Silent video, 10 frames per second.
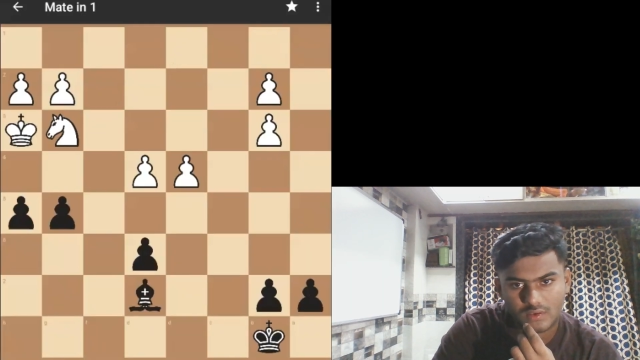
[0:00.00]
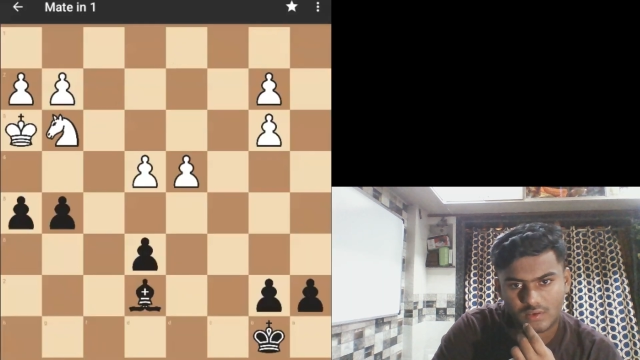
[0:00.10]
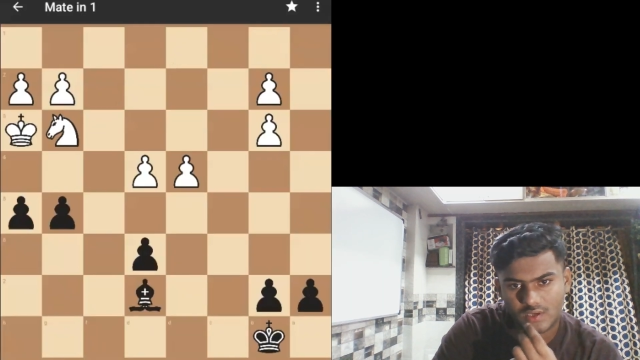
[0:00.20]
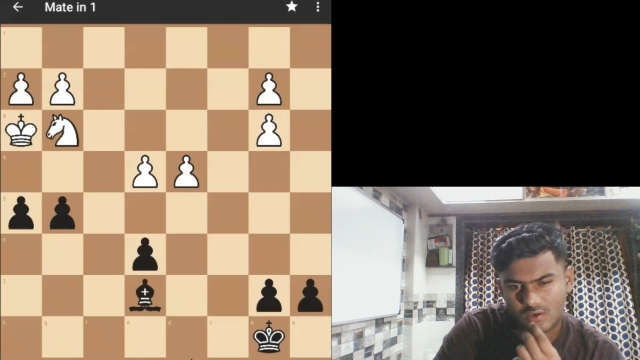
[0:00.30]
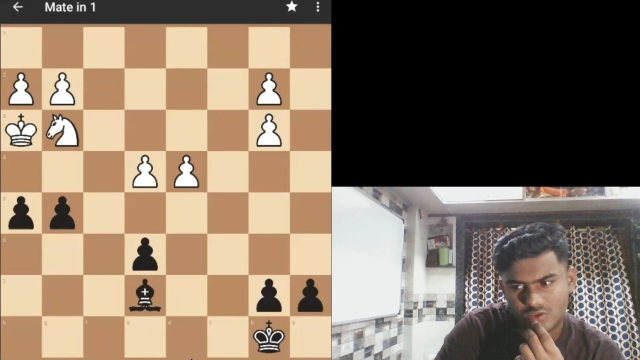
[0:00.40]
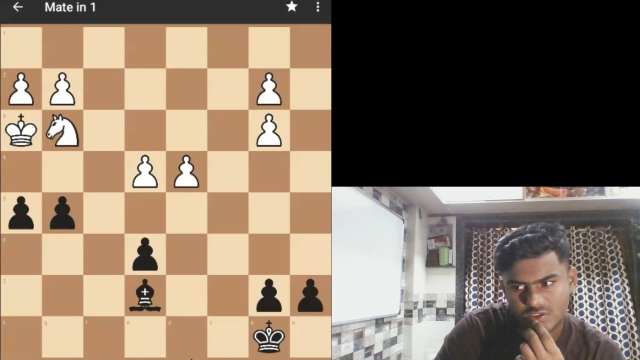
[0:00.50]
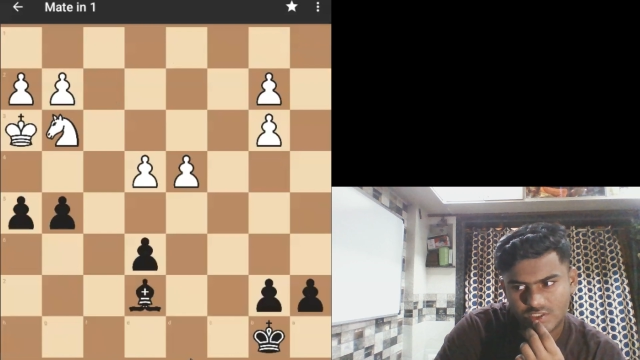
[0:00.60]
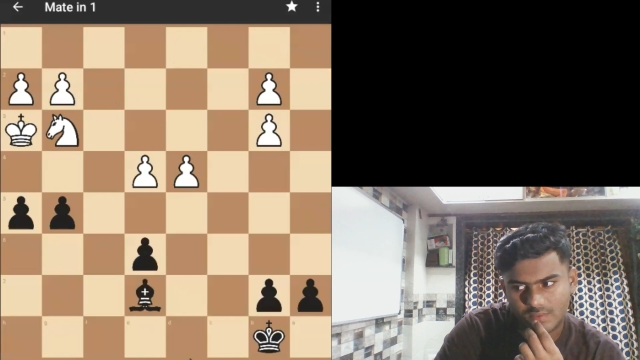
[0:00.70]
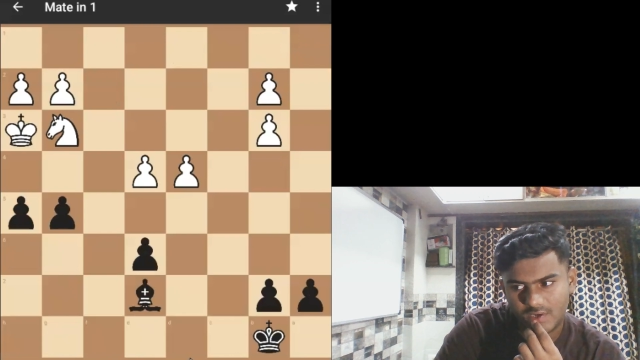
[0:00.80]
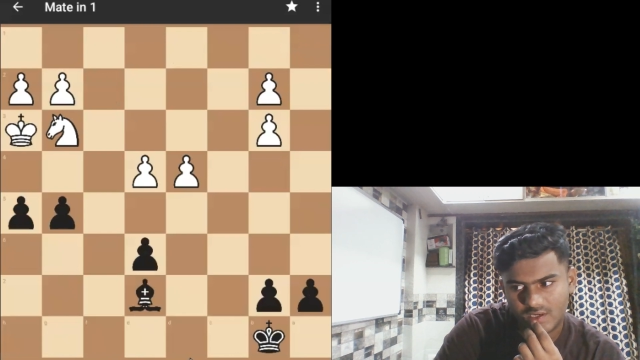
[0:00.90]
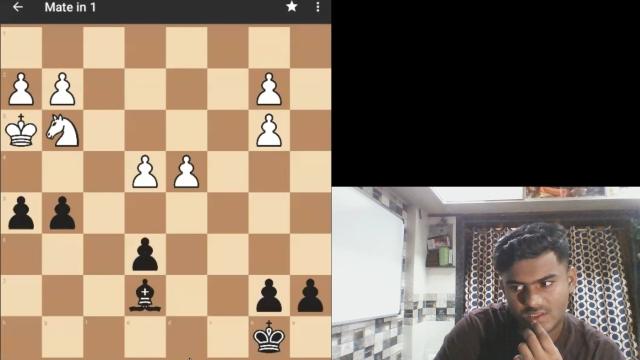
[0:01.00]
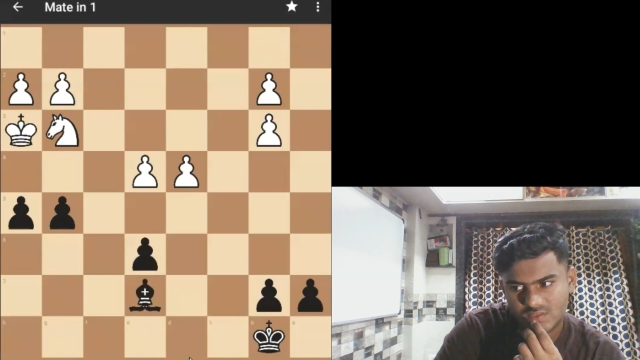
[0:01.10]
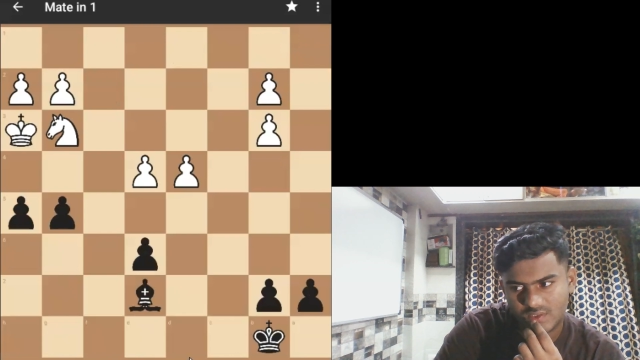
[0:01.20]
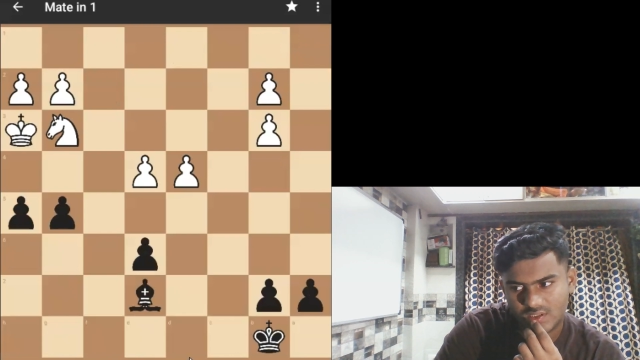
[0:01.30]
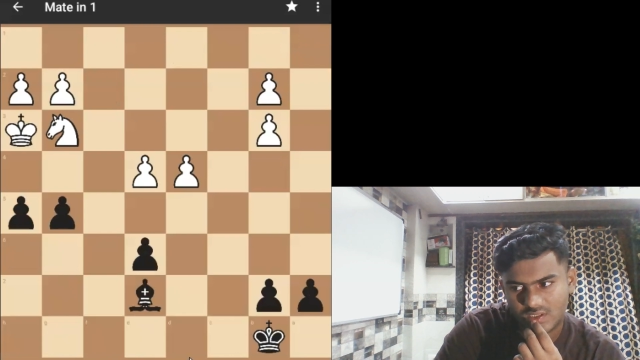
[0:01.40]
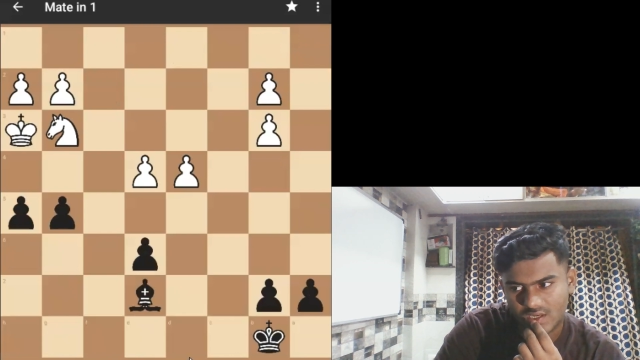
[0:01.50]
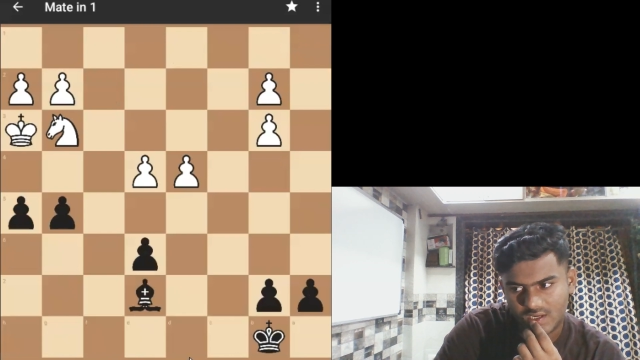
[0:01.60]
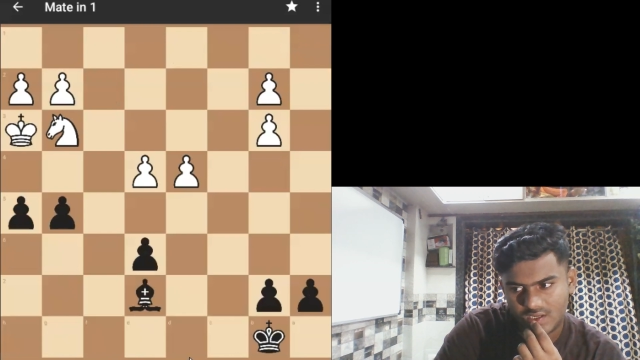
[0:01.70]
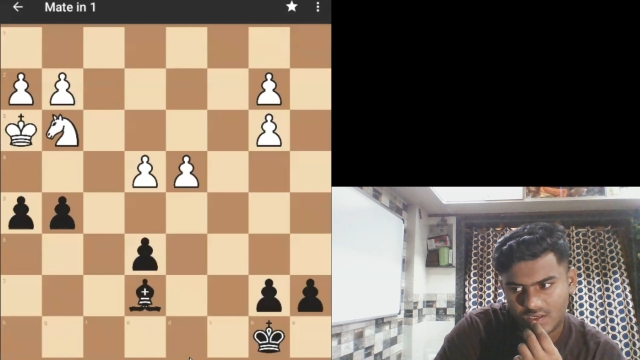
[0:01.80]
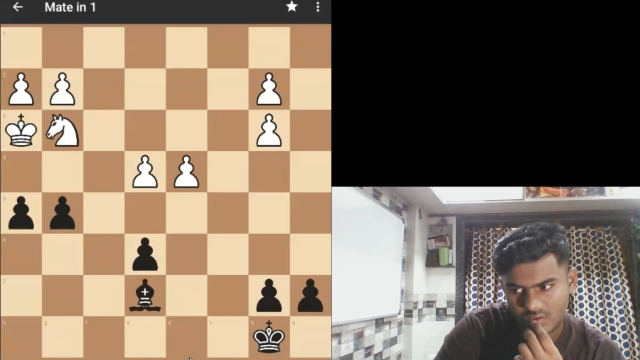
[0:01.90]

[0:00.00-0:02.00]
Greco's checkmate is with the knight.